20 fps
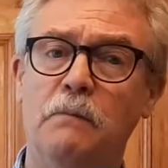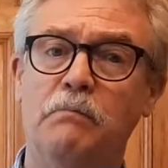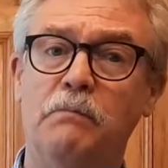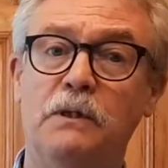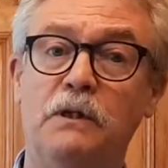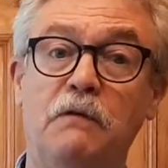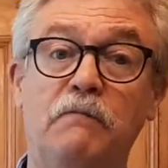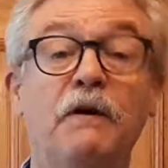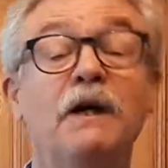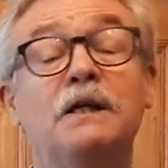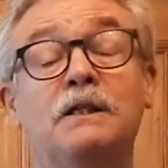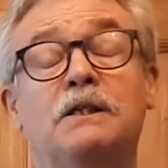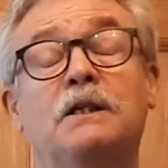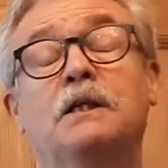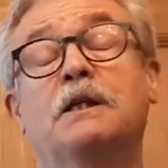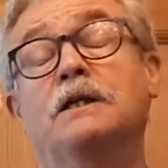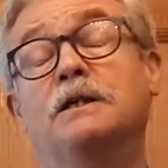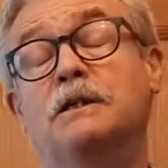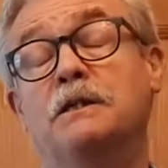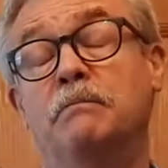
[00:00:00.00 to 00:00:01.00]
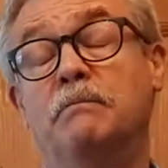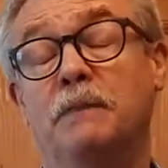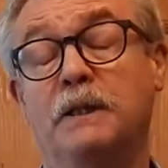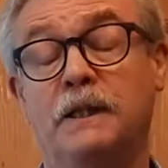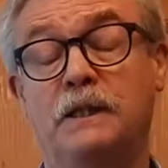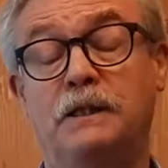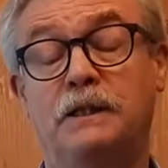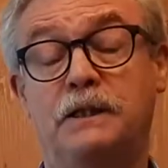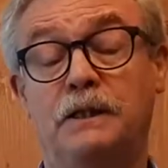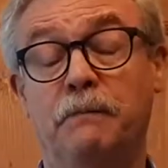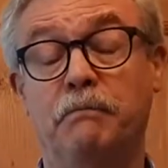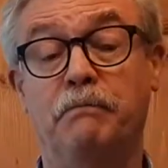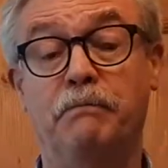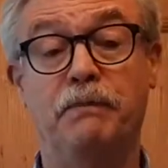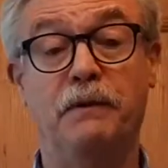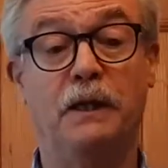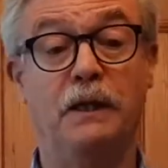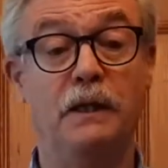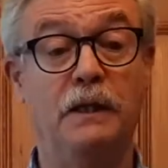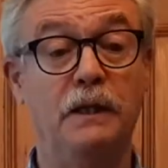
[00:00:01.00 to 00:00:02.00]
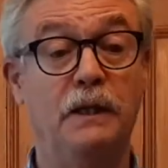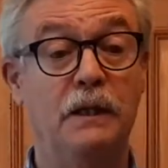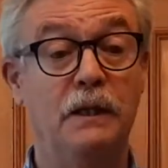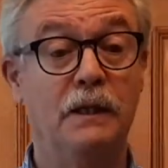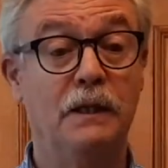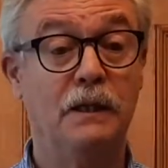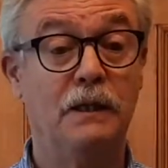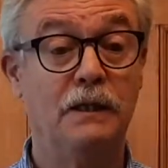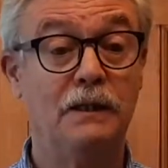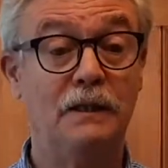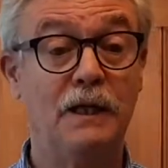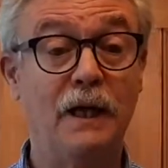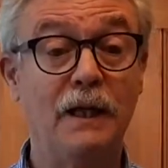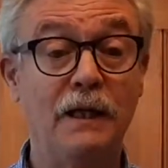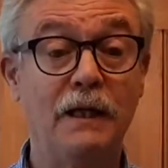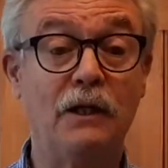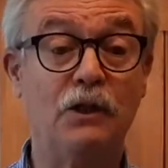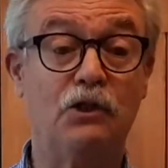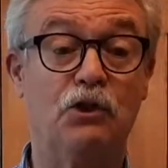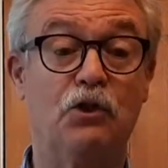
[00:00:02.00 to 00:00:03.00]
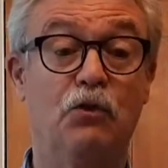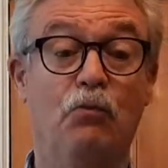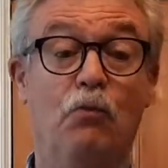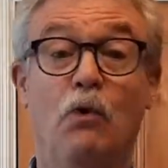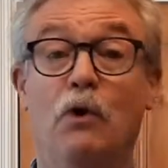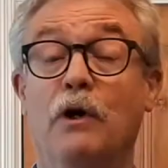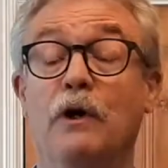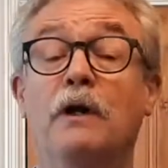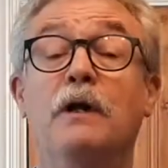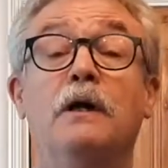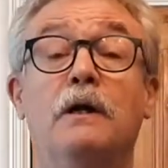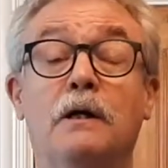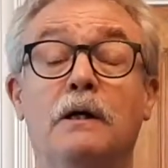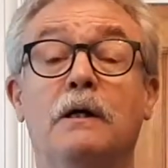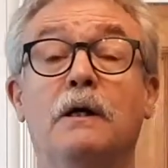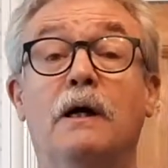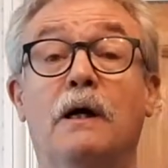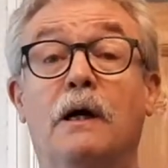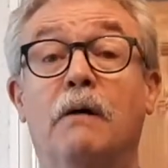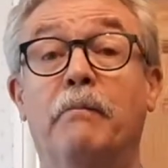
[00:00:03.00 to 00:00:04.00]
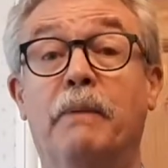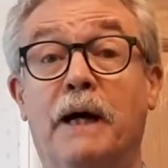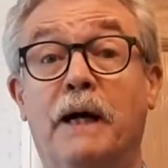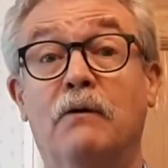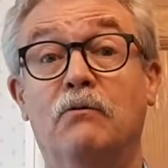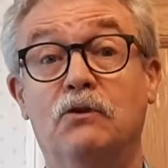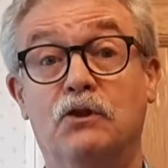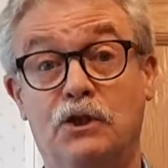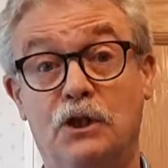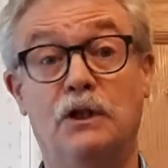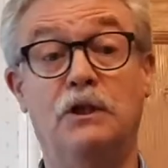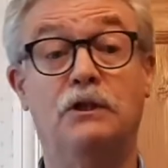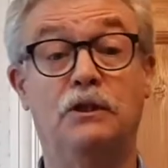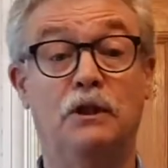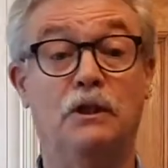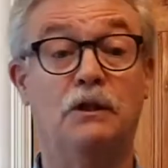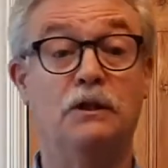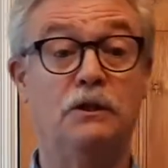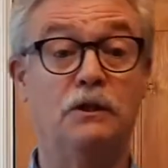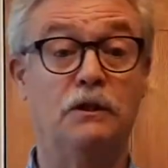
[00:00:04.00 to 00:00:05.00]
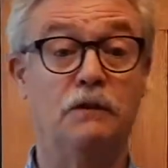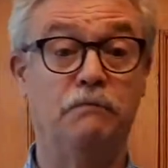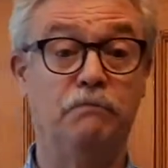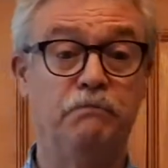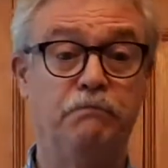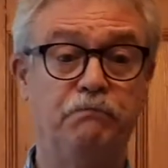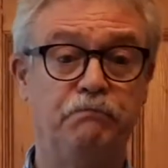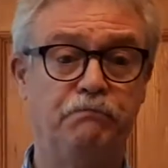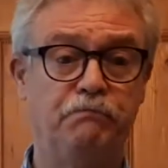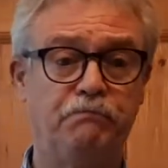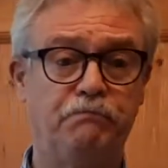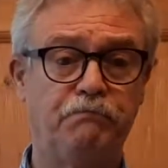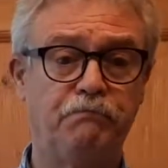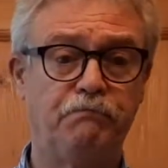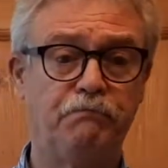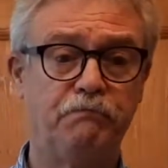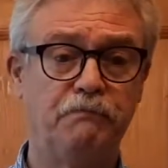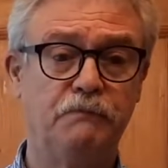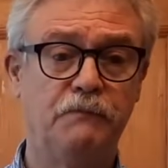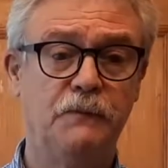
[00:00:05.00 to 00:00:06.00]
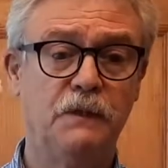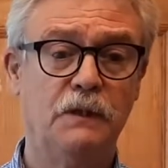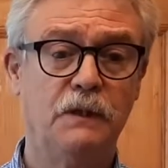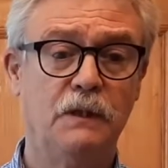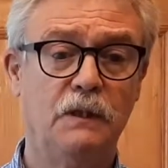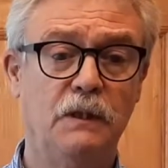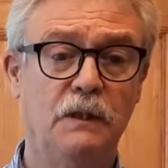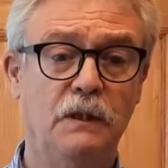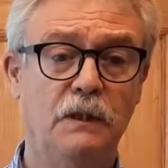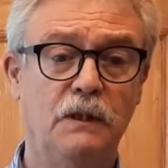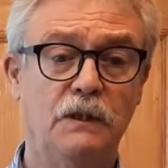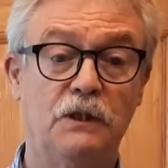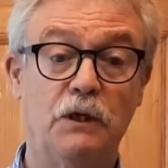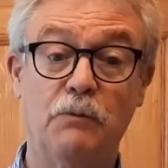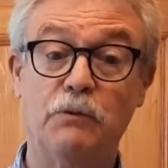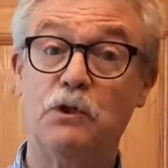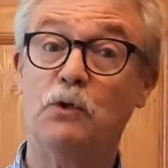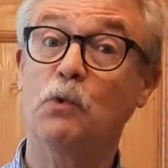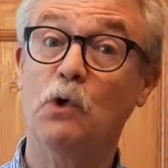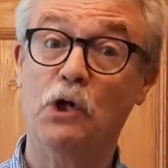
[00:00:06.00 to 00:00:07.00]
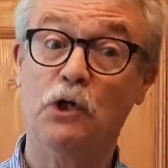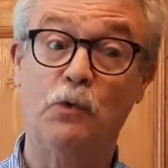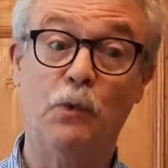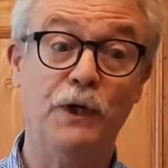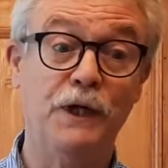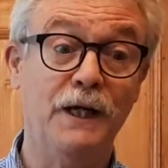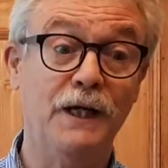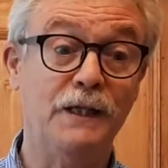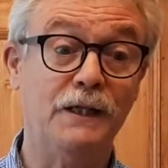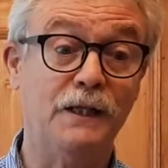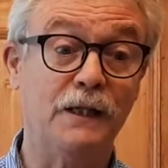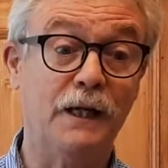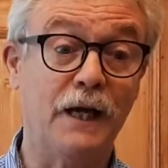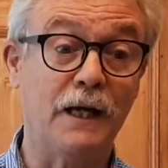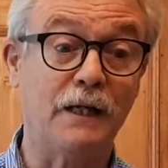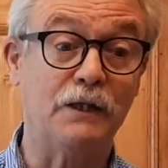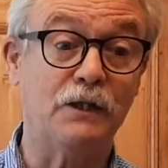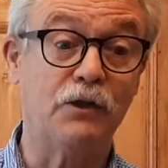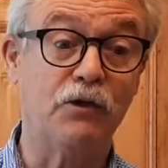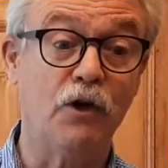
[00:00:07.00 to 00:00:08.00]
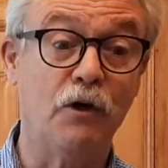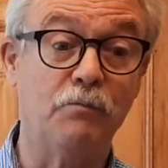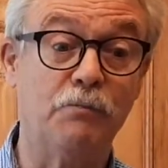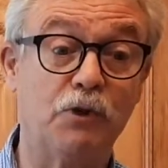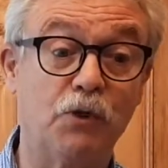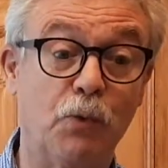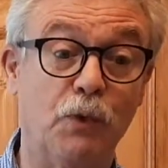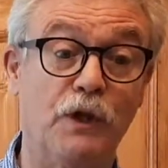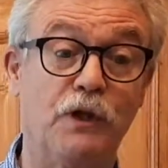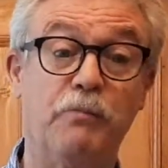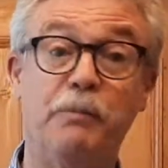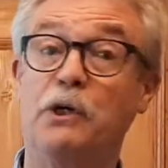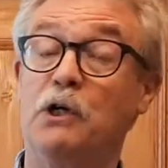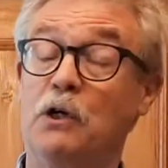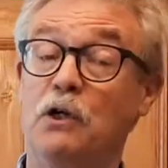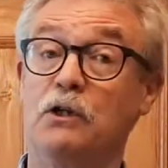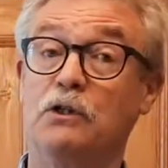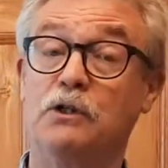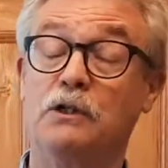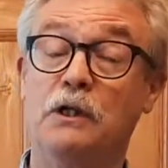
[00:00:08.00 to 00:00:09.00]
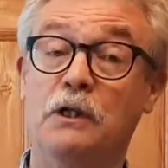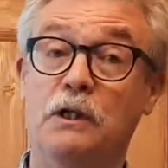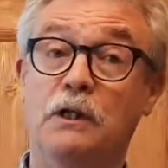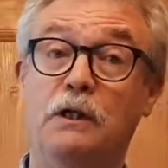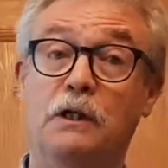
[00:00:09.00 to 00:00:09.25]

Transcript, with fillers: But evangelism is simply telling someone about Jesus. So it's a word we need to get to grips with because